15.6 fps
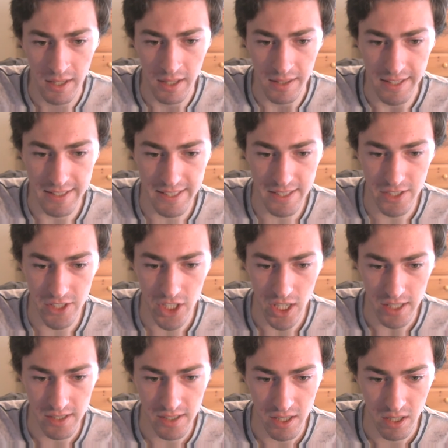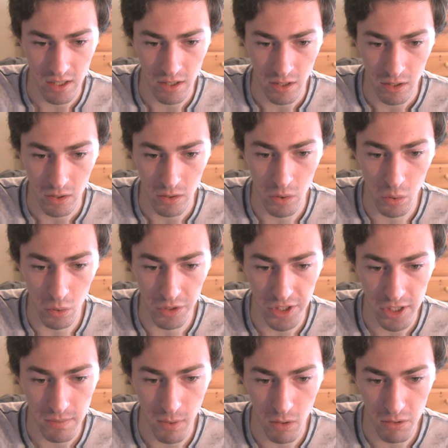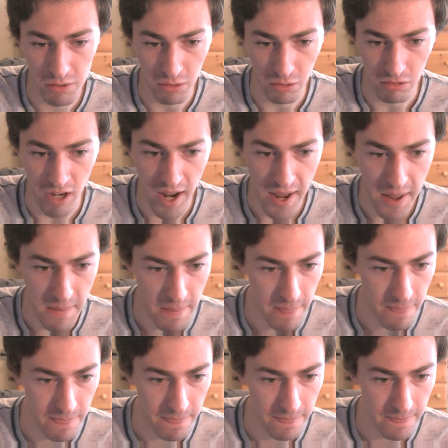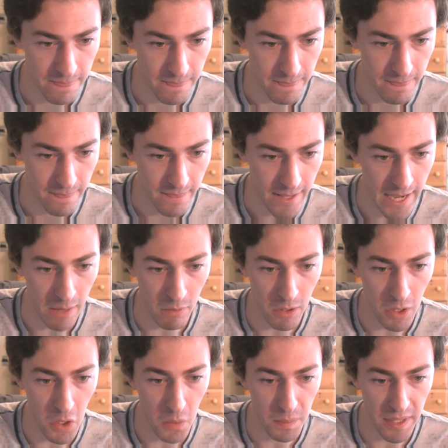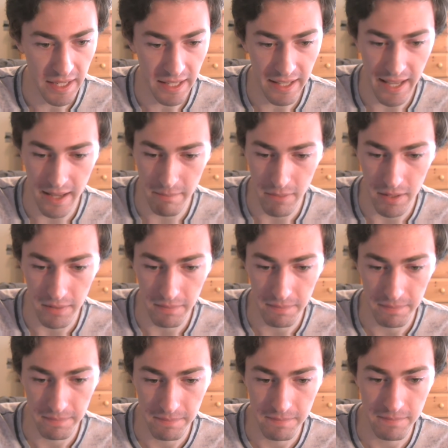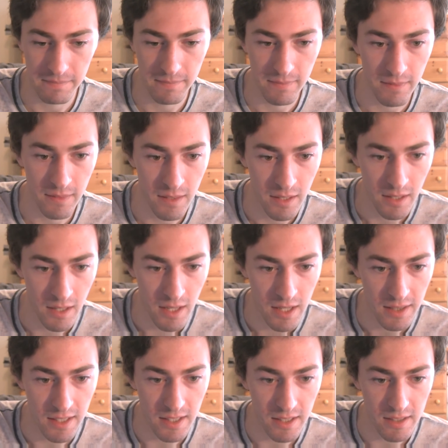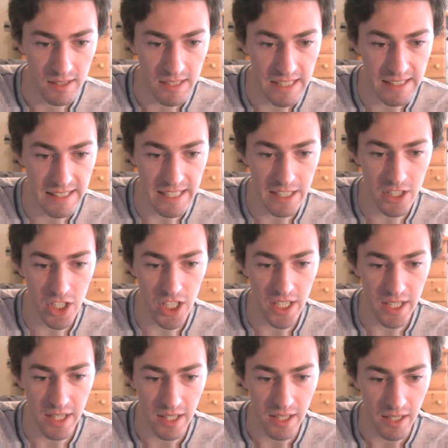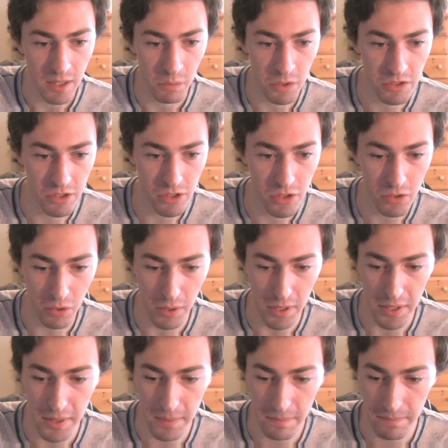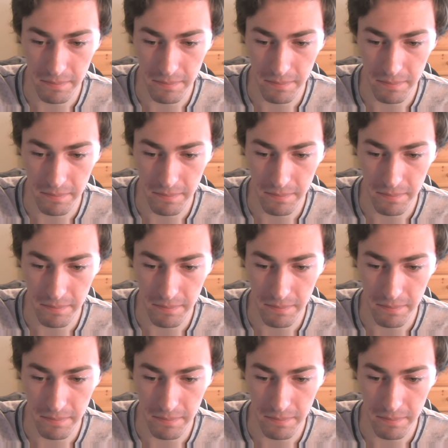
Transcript: This is just ghoul disposal, right? Our opening gambit. The CCG, it was destroyed.